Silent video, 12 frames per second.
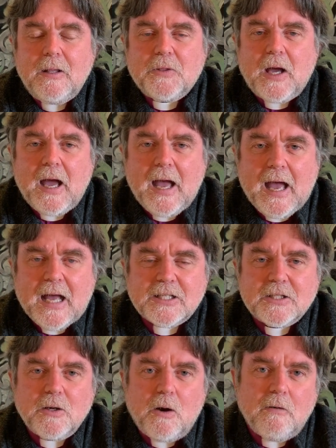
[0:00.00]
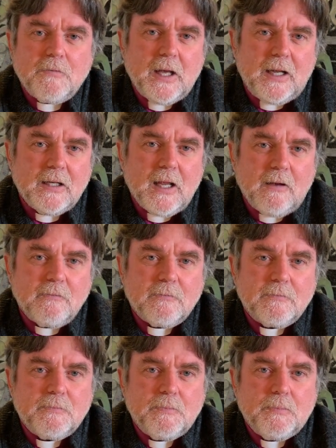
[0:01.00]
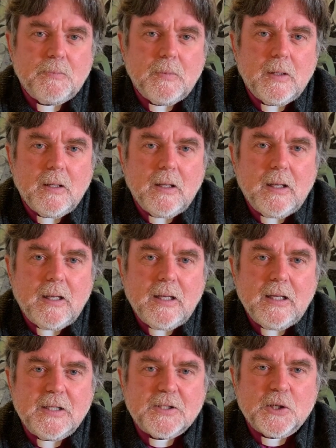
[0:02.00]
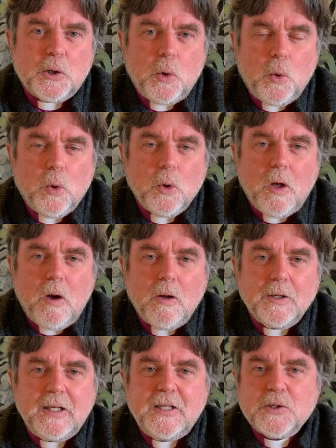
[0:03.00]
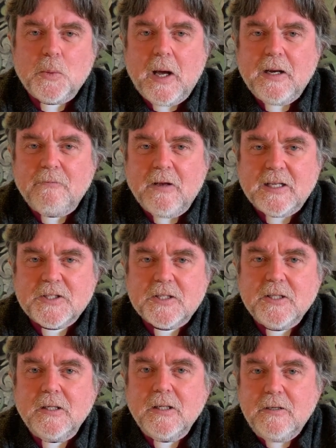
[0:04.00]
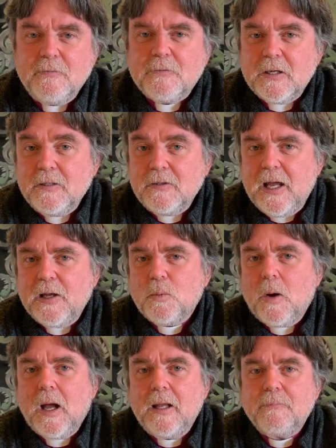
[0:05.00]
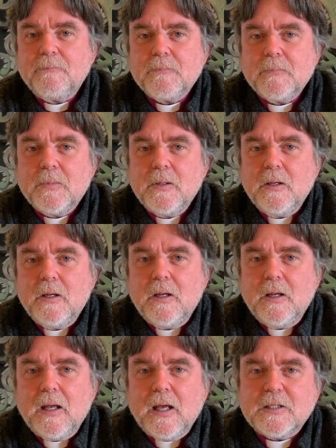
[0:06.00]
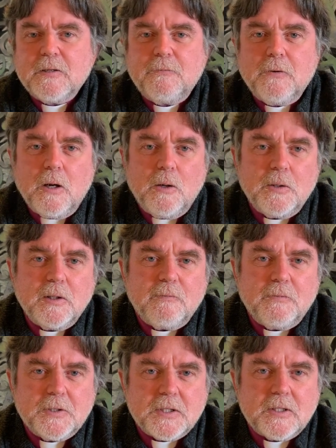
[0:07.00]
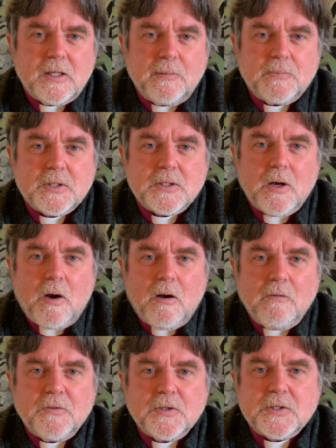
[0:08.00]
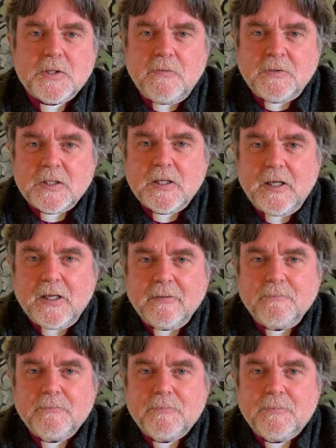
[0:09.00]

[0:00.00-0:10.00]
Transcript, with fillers: the heart of that love is the call on each one of us to live in that way, uh, to follow in the footsteps of the servant king.